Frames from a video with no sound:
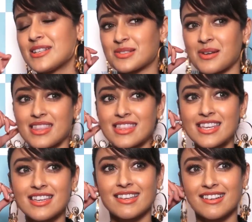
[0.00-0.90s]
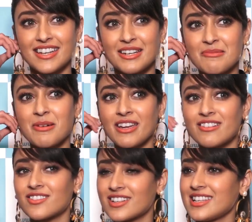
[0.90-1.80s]
So I think in a way
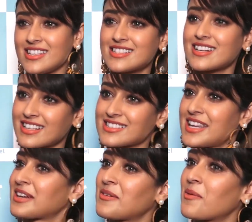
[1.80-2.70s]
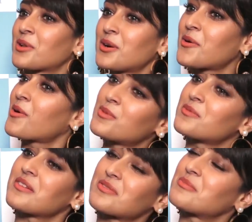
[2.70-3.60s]
it really is like a second home, you know, a home
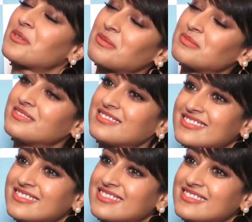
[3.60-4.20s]
away from home.